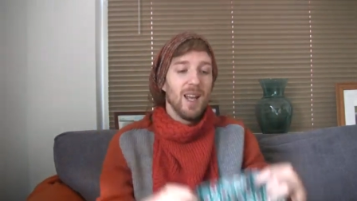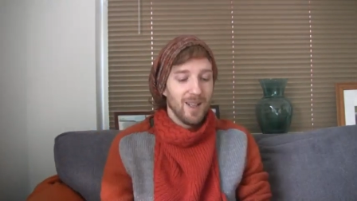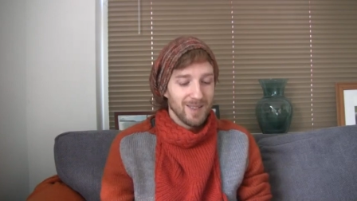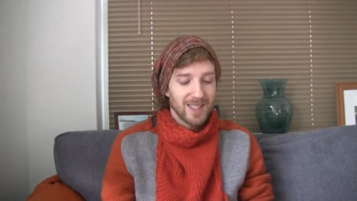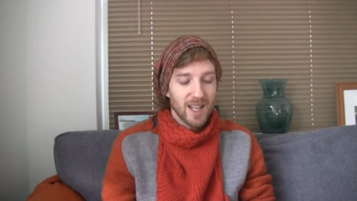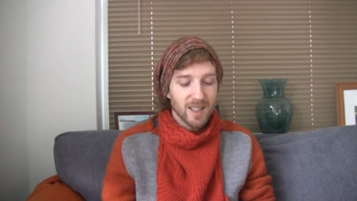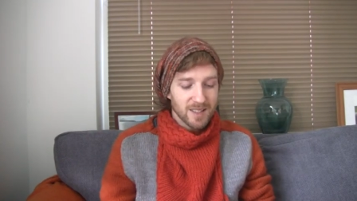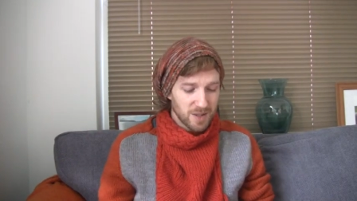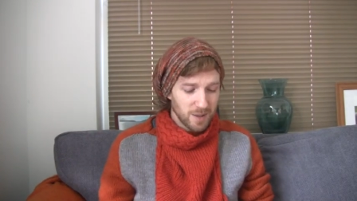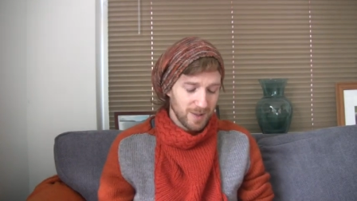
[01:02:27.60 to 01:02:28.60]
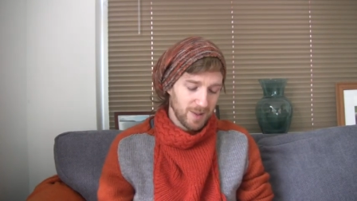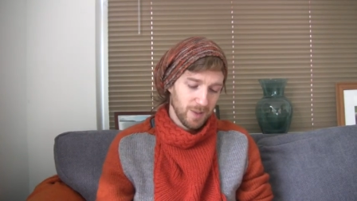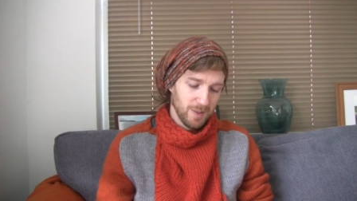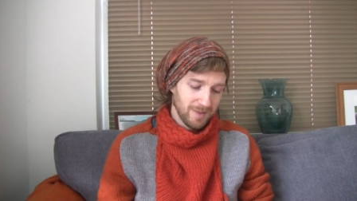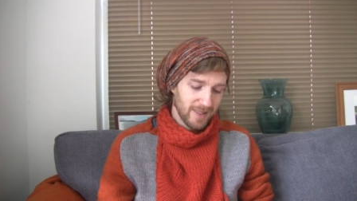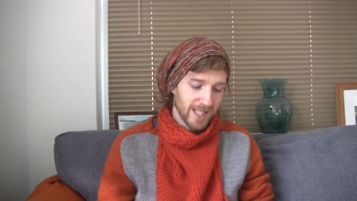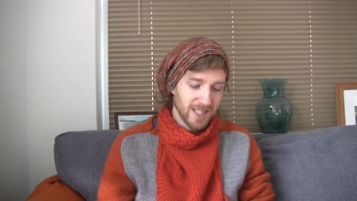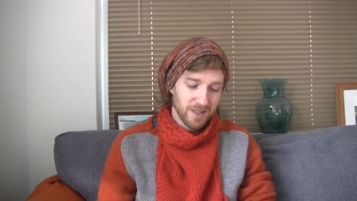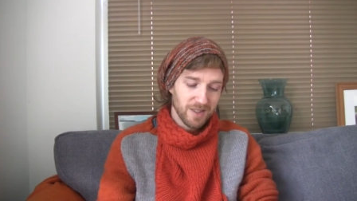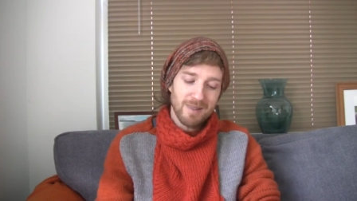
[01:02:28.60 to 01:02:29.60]
He was like, it's too soon to get
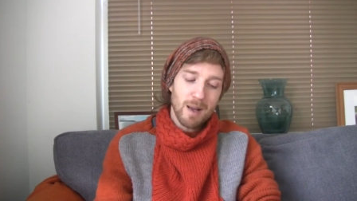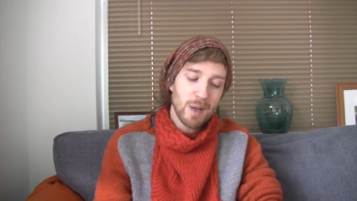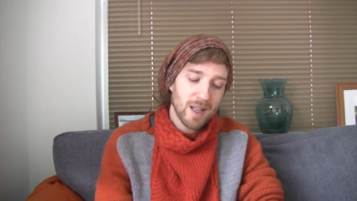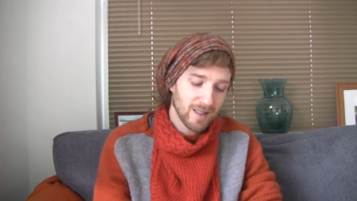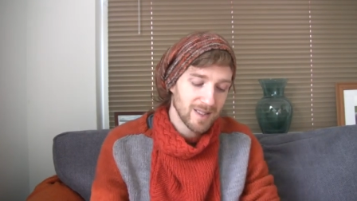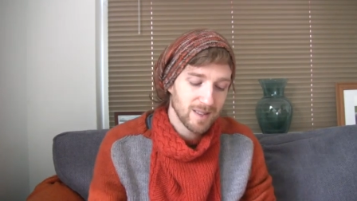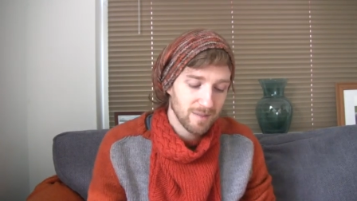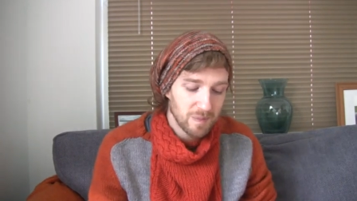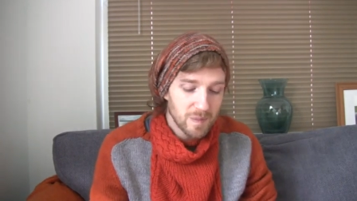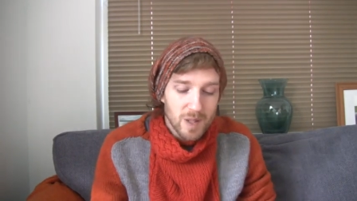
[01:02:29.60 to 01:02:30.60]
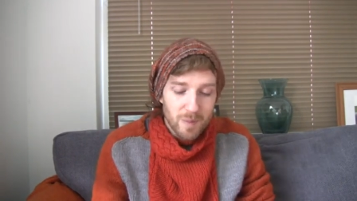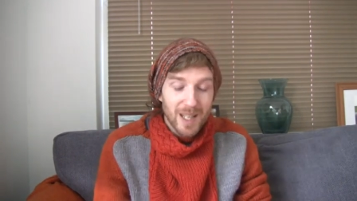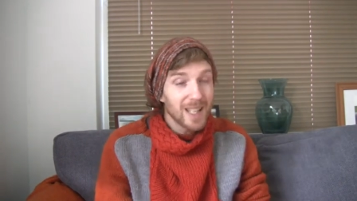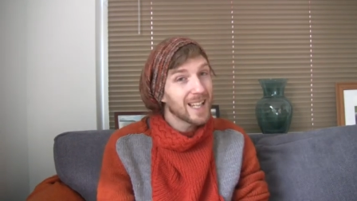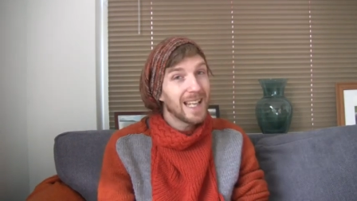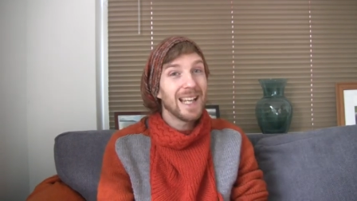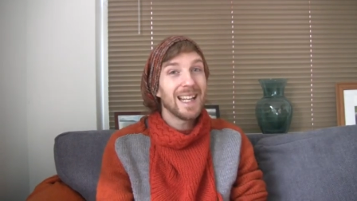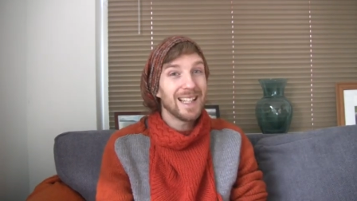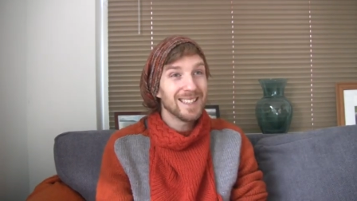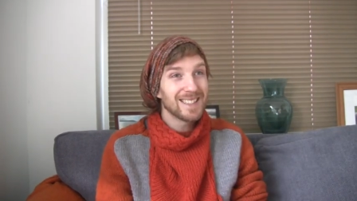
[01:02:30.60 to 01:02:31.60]
another rabbit. Can we get a
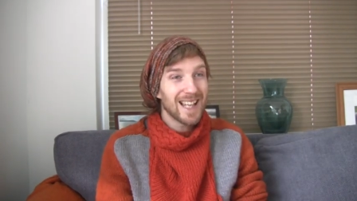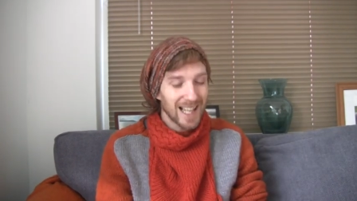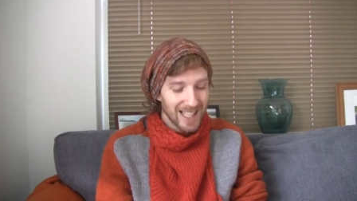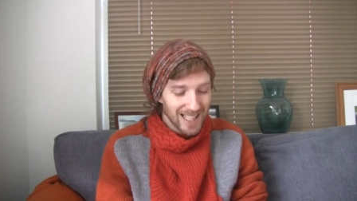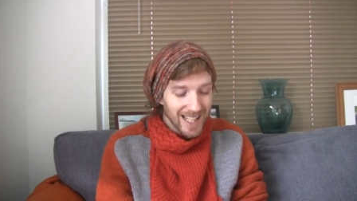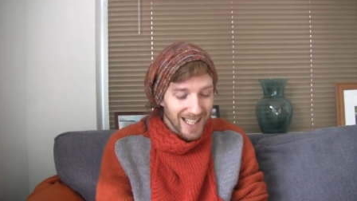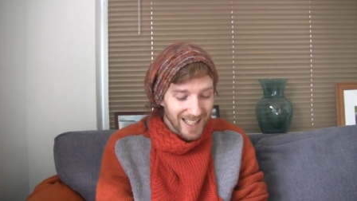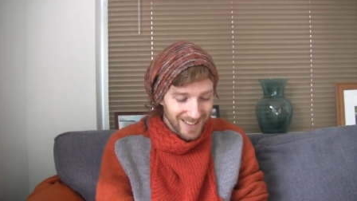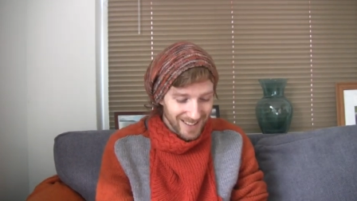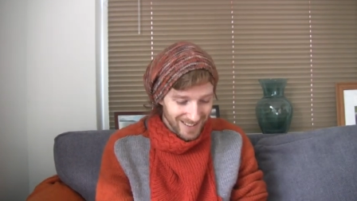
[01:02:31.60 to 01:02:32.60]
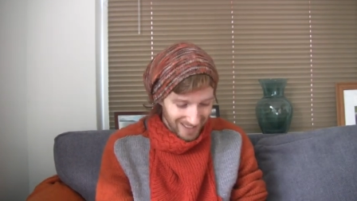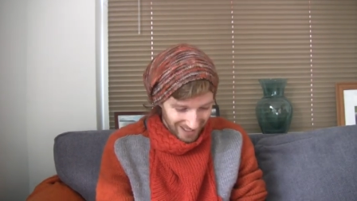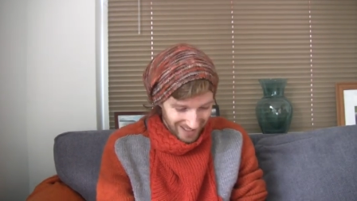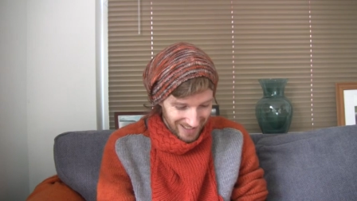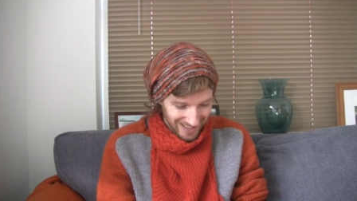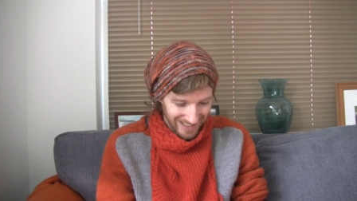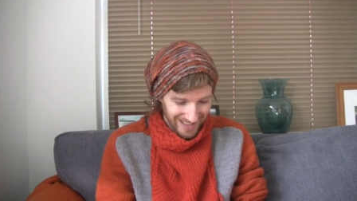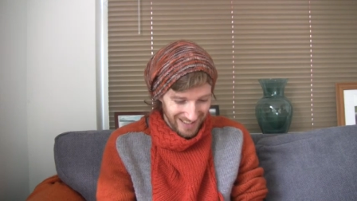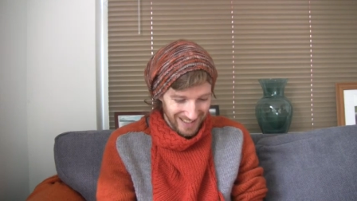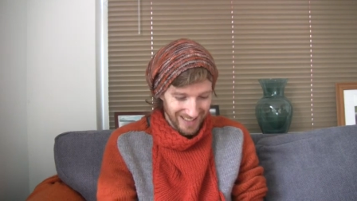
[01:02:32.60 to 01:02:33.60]
kitty instead, a little kitten?
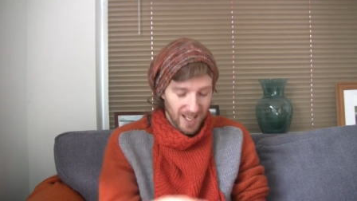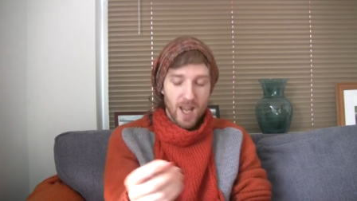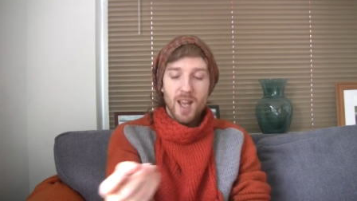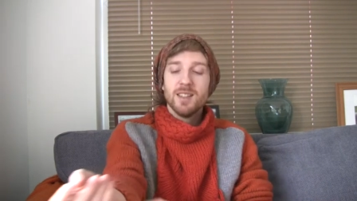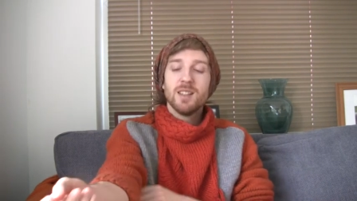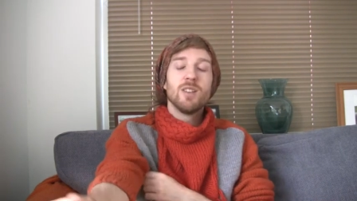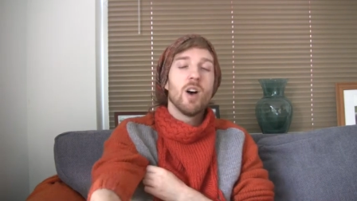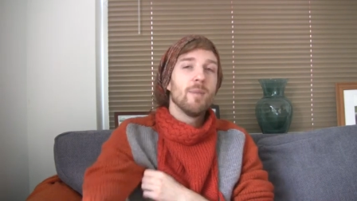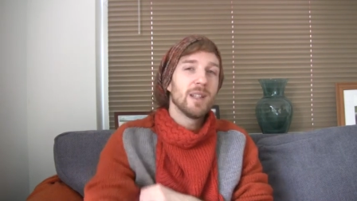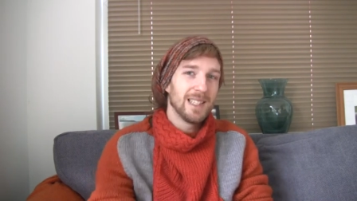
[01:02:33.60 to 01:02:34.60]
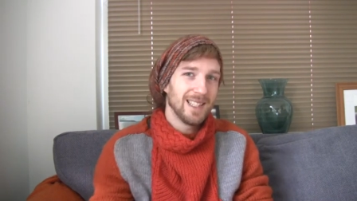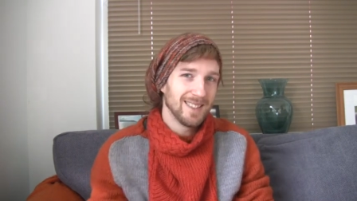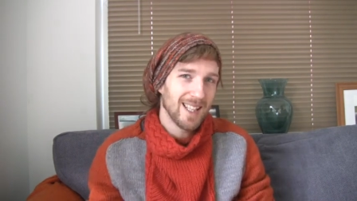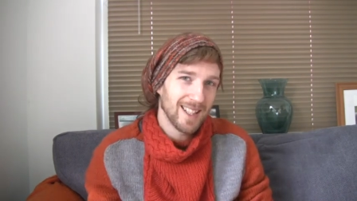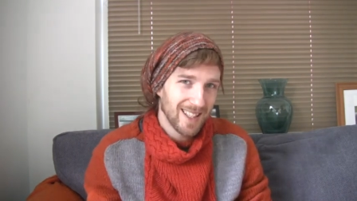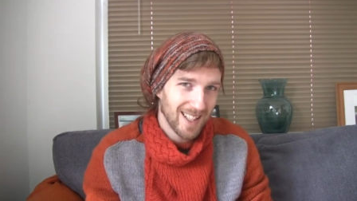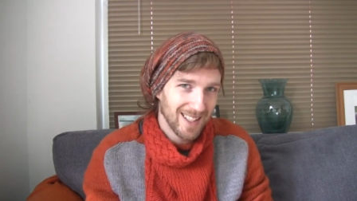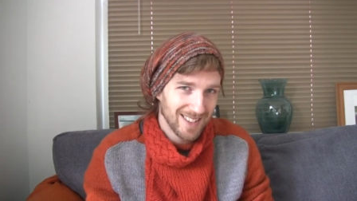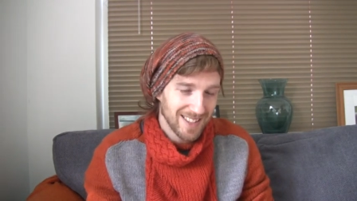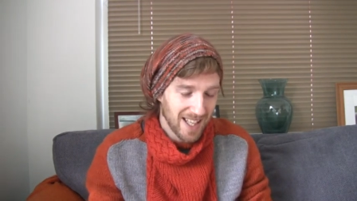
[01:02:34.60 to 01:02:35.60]
So normally the second
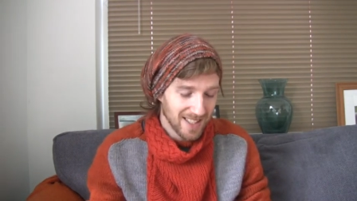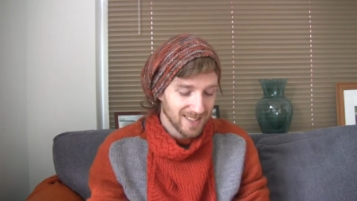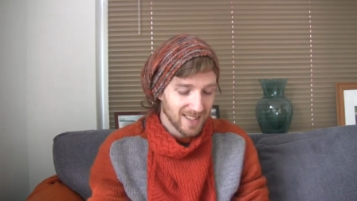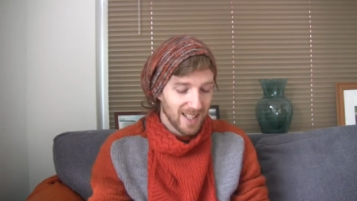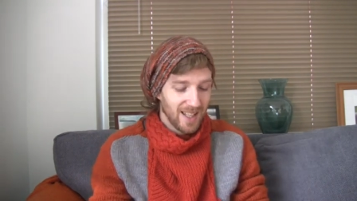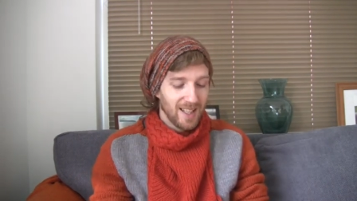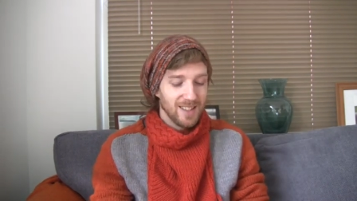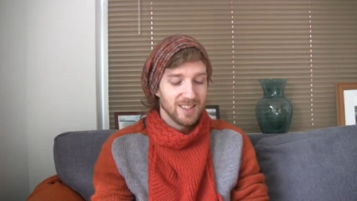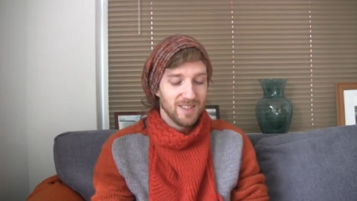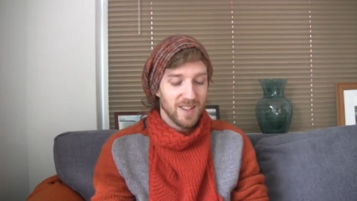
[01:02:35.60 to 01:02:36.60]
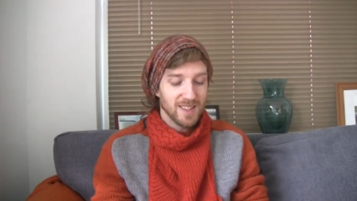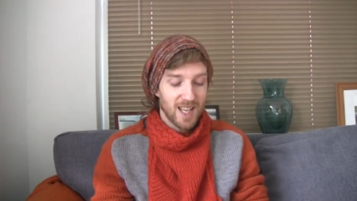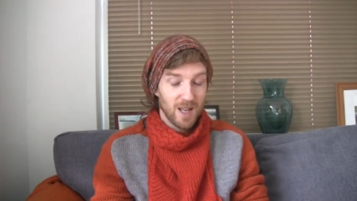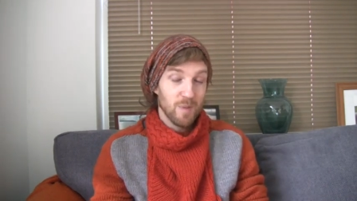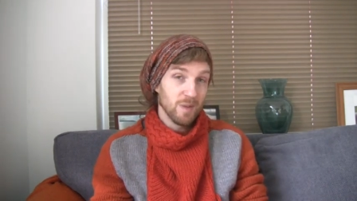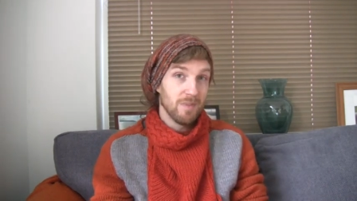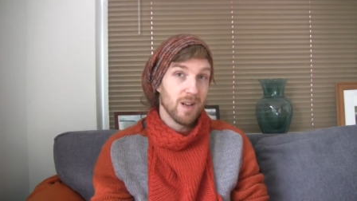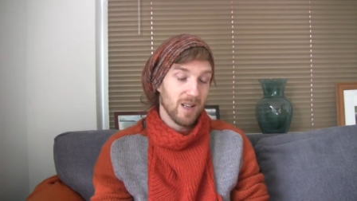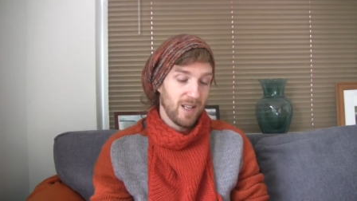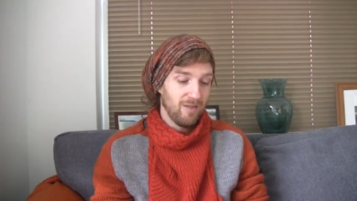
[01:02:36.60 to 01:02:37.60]
kitten is his, because the first kitten was
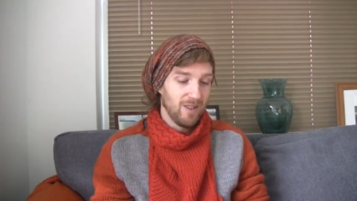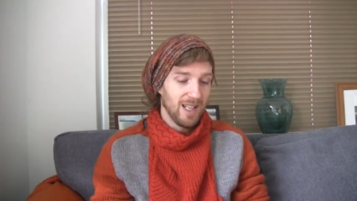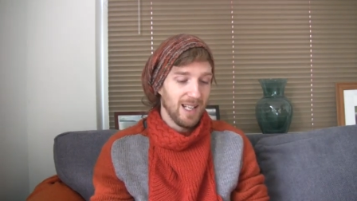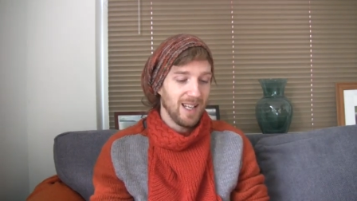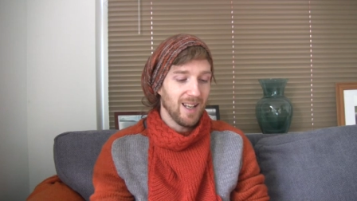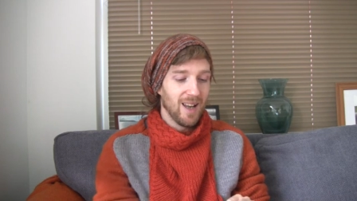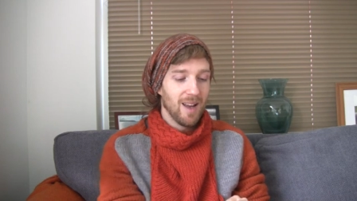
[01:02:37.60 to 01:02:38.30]
mine, really.